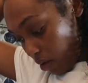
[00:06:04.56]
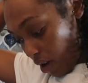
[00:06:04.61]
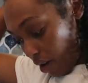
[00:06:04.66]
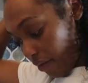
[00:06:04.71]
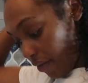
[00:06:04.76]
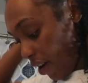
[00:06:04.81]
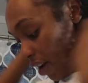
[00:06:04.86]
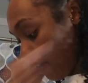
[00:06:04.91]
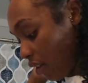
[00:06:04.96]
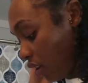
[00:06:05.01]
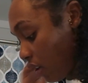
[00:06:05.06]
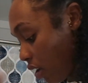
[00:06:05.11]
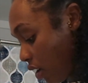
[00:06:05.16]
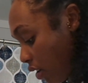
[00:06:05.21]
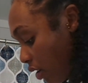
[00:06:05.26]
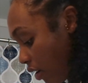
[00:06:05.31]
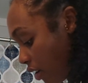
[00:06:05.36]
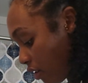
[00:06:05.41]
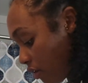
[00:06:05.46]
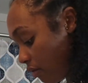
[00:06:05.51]
about 5 o'clock
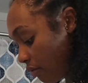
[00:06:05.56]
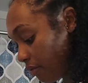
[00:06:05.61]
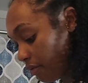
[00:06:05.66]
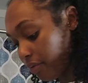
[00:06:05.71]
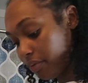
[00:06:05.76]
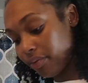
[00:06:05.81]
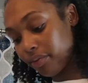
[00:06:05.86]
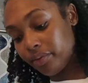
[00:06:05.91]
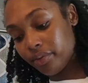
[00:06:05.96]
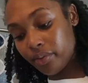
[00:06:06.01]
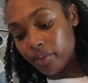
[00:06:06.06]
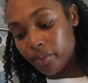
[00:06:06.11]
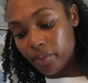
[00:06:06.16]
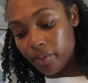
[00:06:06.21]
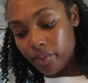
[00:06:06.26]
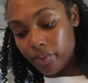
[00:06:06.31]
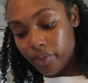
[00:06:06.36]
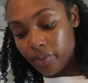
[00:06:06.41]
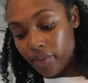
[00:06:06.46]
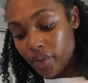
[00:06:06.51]
now.
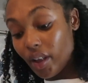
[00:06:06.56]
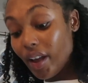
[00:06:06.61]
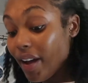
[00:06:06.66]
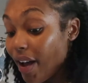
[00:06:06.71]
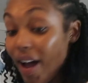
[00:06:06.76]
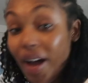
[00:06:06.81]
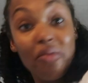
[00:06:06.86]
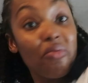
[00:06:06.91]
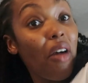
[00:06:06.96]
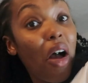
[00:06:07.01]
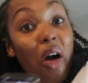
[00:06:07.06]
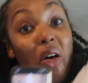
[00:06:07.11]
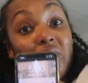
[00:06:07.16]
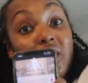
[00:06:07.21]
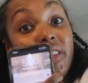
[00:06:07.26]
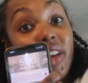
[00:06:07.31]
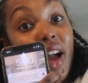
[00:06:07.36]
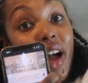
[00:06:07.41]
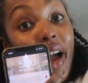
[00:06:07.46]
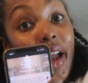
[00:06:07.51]
Up oh, on
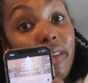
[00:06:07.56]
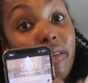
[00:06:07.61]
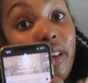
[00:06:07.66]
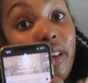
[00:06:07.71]
the dot.